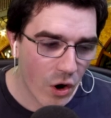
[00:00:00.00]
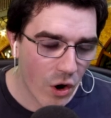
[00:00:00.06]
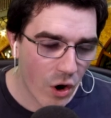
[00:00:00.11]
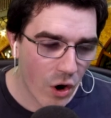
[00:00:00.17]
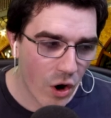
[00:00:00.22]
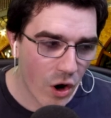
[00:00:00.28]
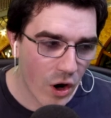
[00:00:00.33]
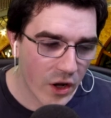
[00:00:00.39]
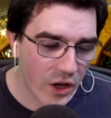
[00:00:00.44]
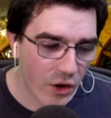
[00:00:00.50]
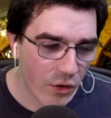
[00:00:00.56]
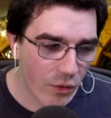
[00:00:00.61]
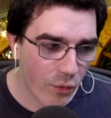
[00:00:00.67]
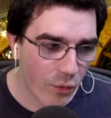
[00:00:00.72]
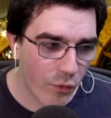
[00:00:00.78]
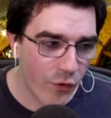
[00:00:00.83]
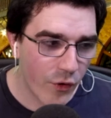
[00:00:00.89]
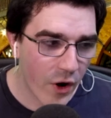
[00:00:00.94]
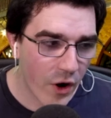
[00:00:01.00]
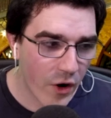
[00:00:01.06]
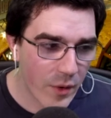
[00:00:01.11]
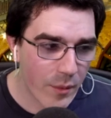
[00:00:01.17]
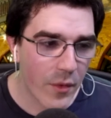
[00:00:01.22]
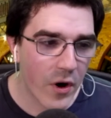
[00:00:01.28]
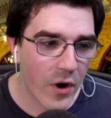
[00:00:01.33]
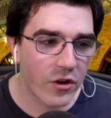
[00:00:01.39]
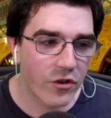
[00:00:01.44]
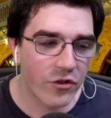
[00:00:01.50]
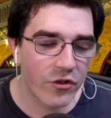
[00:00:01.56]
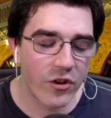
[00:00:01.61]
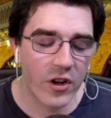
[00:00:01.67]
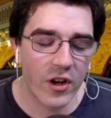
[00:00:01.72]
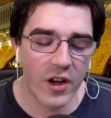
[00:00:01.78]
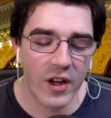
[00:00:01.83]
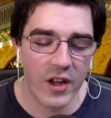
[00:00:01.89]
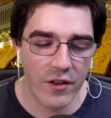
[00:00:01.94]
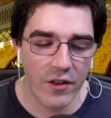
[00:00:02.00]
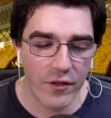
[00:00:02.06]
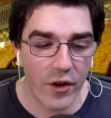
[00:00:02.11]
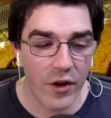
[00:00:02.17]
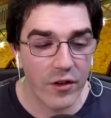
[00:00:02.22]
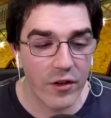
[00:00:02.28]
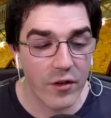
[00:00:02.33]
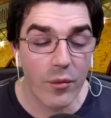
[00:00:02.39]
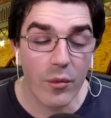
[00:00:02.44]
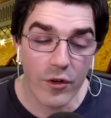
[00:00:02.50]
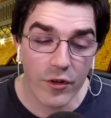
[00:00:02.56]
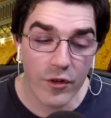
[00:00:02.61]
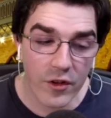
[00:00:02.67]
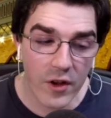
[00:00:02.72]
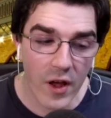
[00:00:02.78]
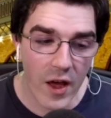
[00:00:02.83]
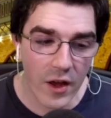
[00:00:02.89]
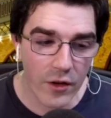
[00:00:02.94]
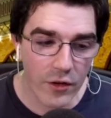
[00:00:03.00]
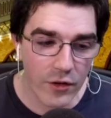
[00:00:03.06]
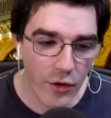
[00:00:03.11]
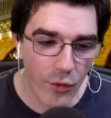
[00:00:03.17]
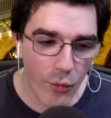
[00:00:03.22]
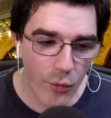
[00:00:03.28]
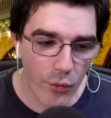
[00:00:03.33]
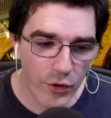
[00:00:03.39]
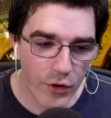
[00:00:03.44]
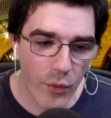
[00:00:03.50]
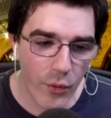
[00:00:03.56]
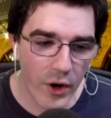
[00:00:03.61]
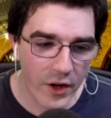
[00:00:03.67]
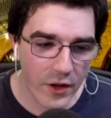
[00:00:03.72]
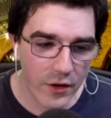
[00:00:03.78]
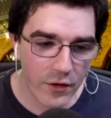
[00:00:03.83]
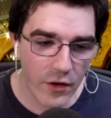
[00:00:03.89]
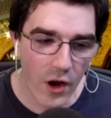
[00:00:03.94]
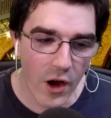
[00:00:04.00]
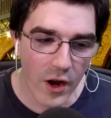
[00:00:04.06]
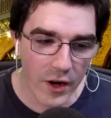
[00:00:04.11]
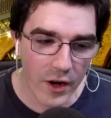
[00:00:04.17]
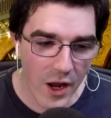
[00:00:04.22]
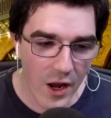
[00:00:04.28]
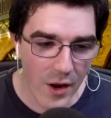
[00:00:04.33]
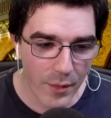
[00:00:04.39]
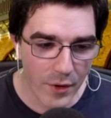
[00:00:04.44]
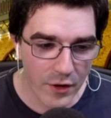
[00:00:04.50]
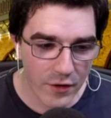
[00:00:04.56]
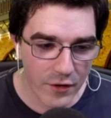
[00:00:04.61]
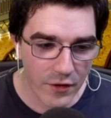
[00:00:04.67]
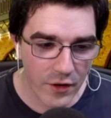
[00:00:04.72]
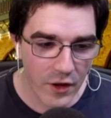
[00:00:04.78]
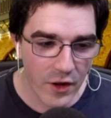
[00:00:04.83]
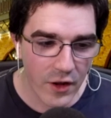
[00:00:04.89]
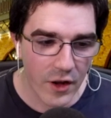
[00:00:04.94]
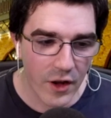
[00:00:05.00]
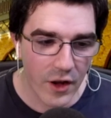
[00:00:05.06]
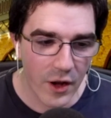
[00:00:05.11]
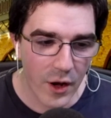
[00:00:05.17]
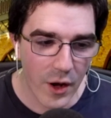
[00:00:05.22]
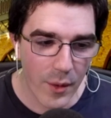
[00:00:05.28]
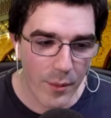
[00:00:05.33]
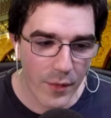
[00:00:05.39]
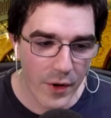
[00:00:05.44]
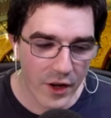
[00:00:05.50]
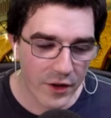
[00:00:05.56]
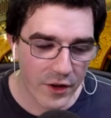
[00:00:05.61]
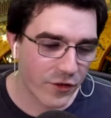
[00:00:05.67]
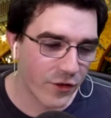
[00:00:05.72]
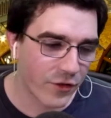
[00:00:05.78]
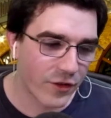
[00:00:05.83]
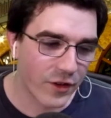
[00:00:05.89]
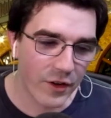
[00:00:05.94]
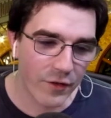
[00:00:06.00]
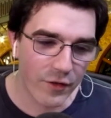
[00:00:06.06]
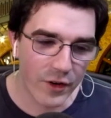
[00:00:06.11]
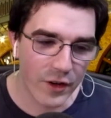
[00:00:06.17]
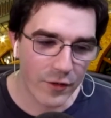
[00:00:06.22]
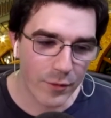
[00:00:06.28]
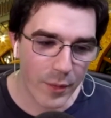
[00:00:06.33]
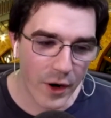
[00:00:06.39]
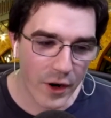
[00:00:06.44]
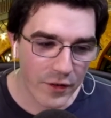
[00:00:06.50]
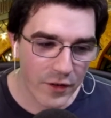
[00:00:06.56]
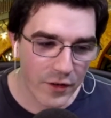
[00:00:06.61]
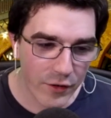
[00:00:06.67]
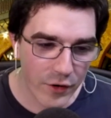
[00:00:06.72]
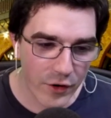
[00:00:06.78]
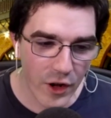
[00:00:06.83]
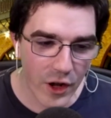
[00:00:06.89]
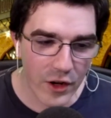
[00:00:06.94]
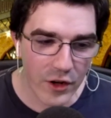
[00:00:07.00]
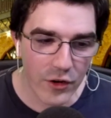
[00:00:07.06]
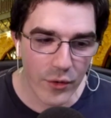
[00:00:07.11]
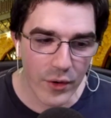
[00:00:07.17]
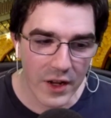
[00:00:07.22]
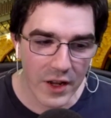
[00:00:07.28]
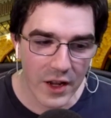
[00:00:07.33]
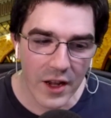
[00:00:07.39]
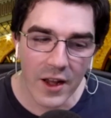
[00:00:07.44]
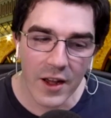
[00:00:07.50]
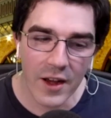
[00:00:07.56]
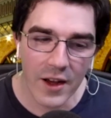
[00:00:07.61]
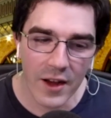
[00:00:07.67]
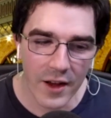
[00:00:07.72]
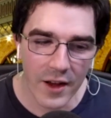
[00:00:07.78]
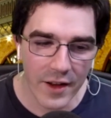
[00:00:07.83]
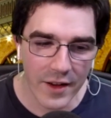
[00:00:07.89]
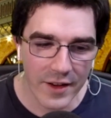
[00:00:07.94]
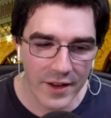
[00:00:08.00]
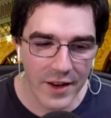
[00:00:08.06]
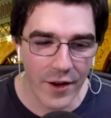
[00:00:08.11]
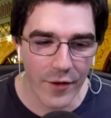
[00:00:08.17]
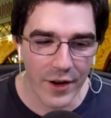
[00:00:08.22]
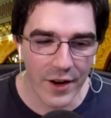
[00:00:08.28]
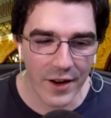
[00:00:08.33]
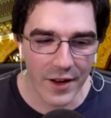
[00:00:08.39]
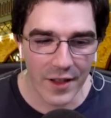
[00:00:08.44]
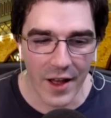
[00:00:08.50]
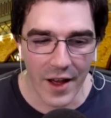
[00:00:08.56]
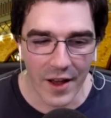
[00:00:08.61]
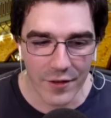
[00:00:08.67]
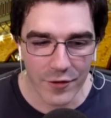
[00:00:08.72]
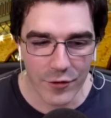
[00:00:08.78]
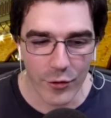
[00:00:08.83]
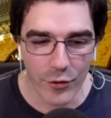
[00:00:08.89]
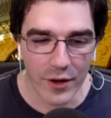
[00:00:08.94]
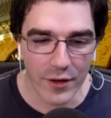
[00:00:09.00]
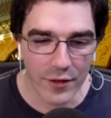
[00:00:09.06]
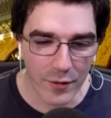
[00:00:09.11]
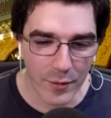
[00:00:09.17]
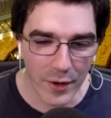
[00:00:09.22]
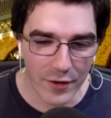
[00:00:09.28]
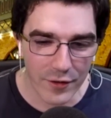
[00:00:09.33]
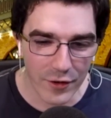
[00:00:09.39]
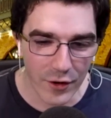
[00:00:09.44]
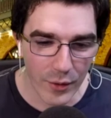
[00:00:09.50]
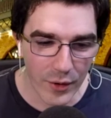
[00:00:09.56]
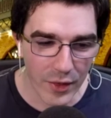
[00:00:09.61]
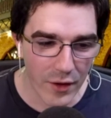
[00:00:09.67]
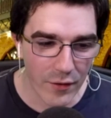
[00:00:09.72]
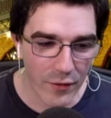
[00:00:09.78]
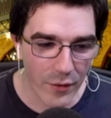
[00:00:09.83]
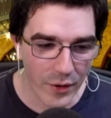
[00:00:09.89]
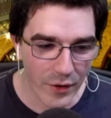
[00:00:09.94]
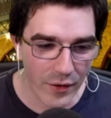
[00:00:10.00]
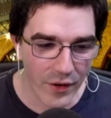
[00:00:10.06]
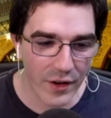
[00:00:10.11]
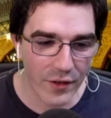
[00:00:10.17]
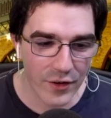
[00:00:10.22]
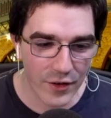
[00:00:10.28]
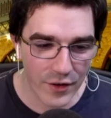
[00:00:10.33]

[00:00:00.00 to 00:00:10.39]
you know very much uh, in a very similar style to to what gets taught on campus um, it's just a different experience if you're not doing it, uh, you know, in a class during a semester with everyone around you.